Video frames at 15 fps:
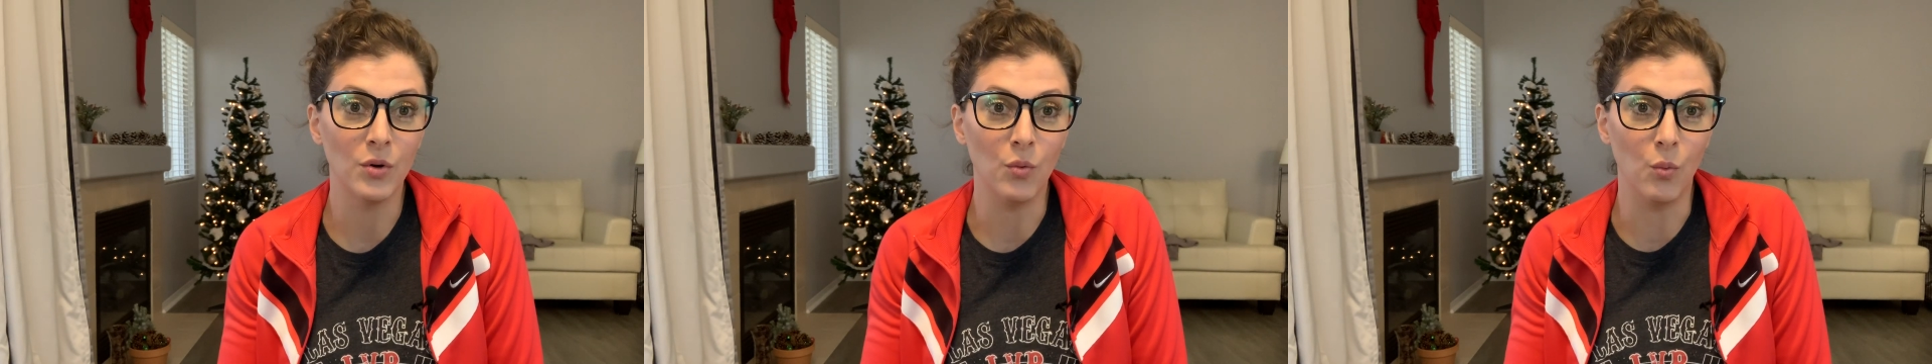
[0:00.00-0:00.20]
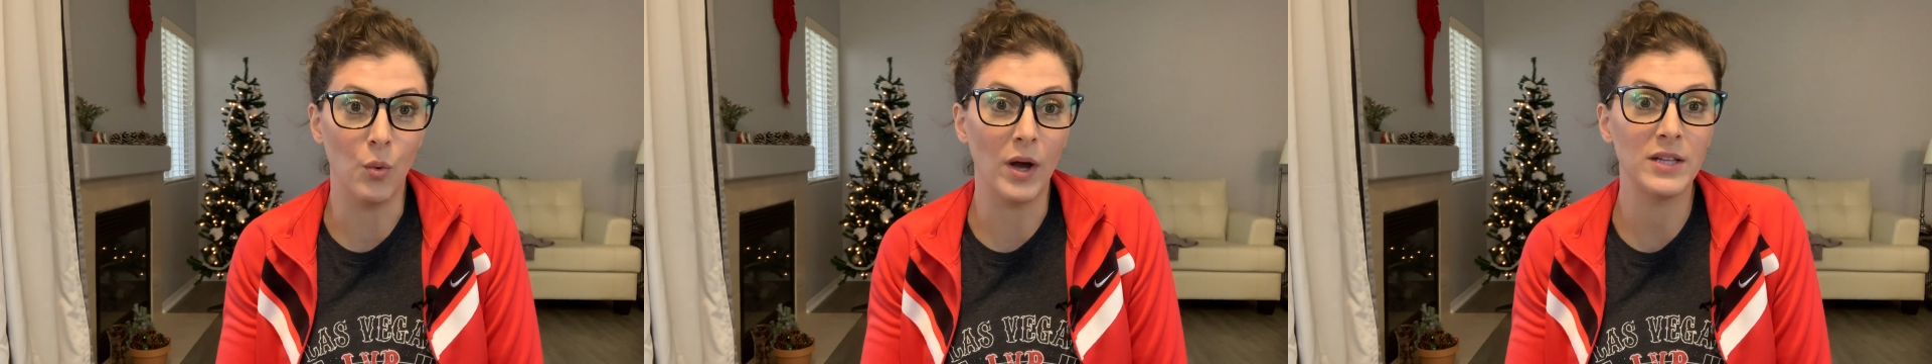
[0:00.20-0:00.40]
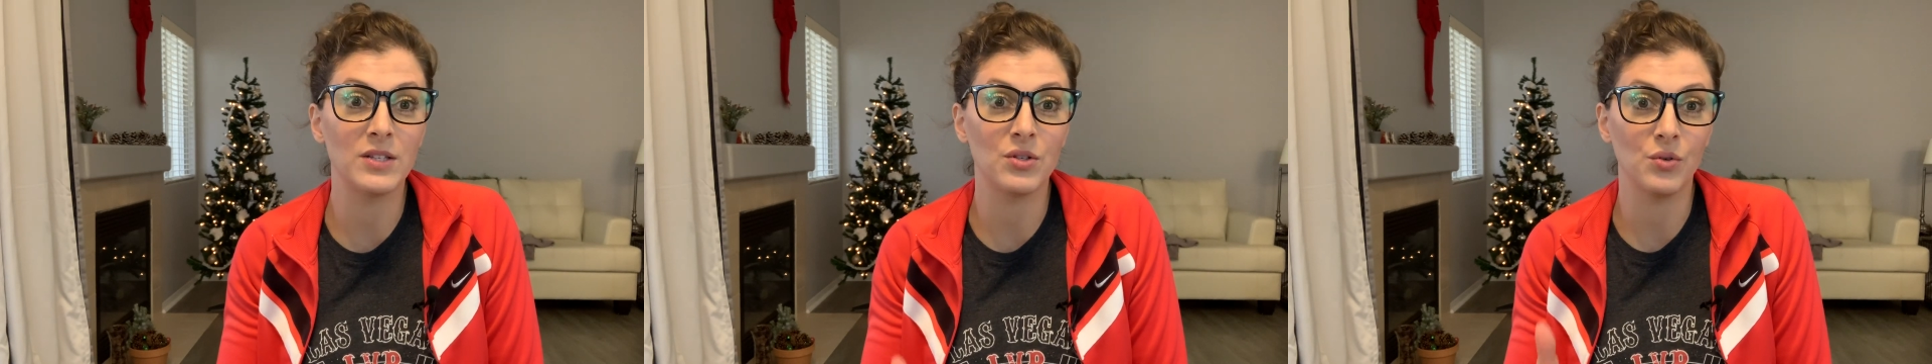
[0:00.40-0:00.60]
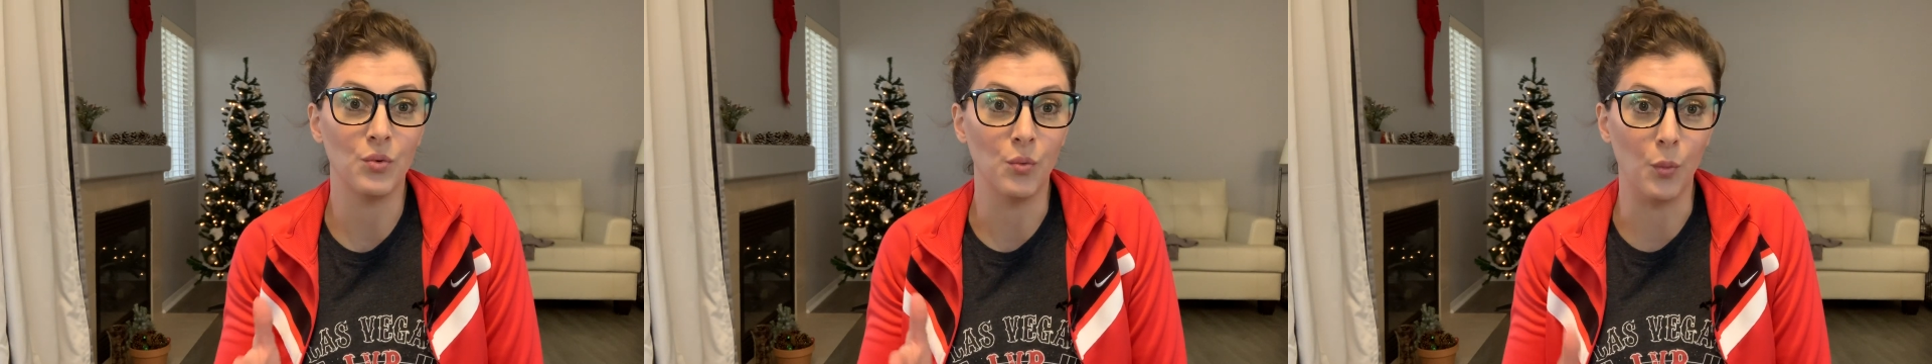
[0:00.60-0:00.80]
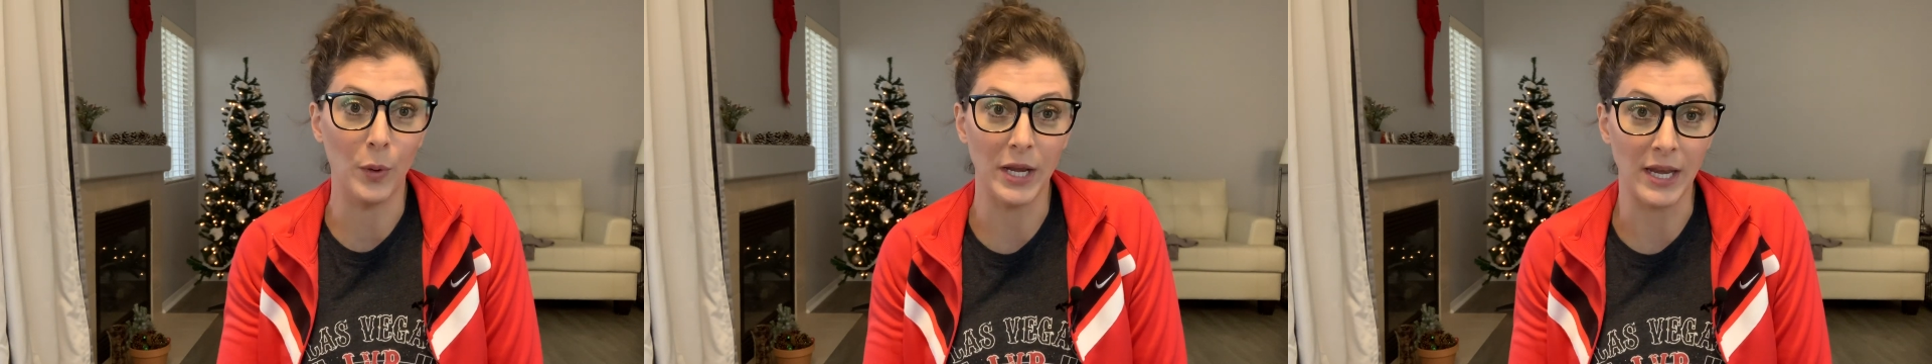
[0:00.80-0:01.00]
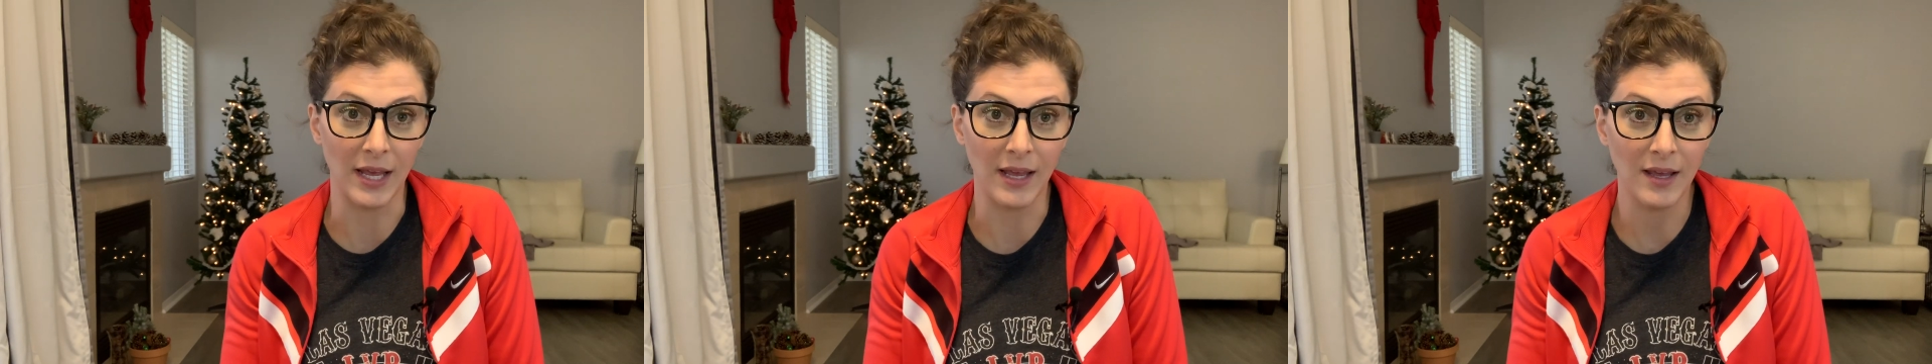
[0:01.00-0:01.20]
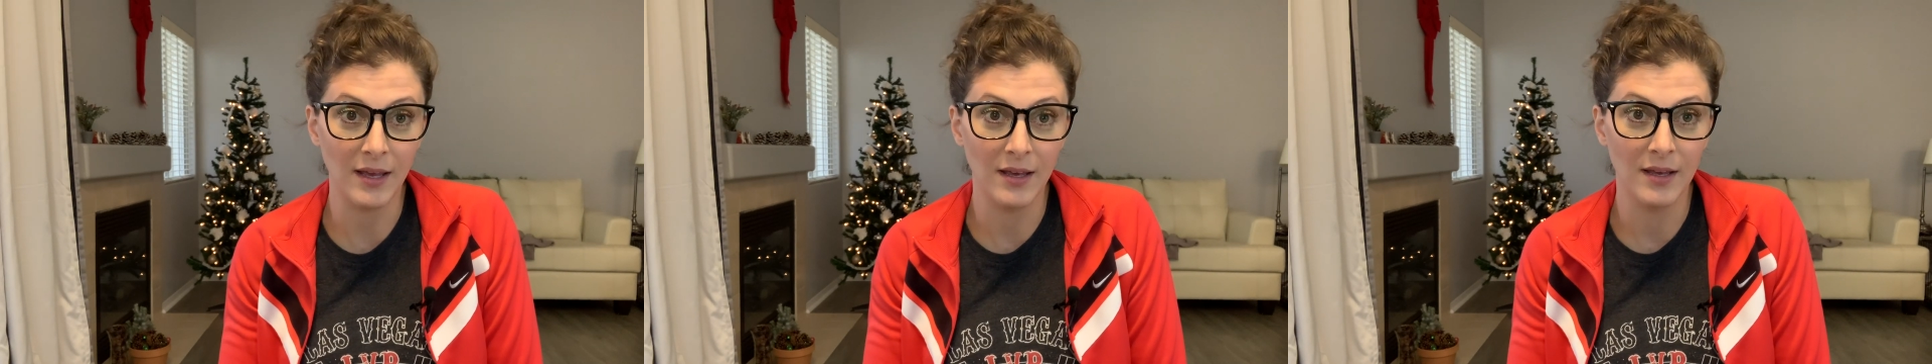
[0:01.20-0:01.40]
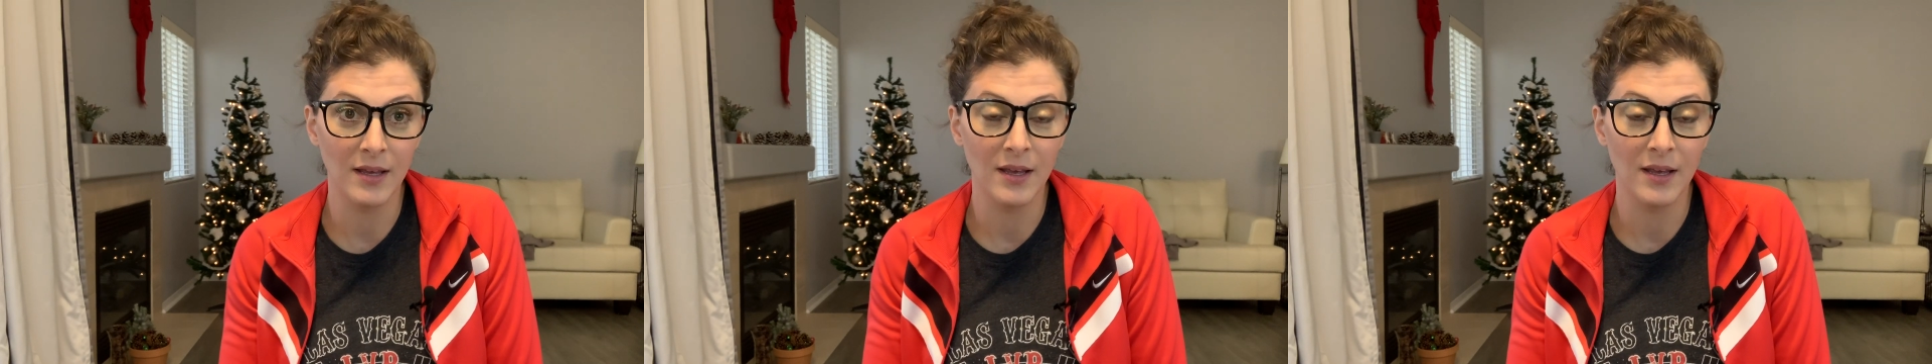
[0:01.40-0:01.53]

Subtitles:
what's winning.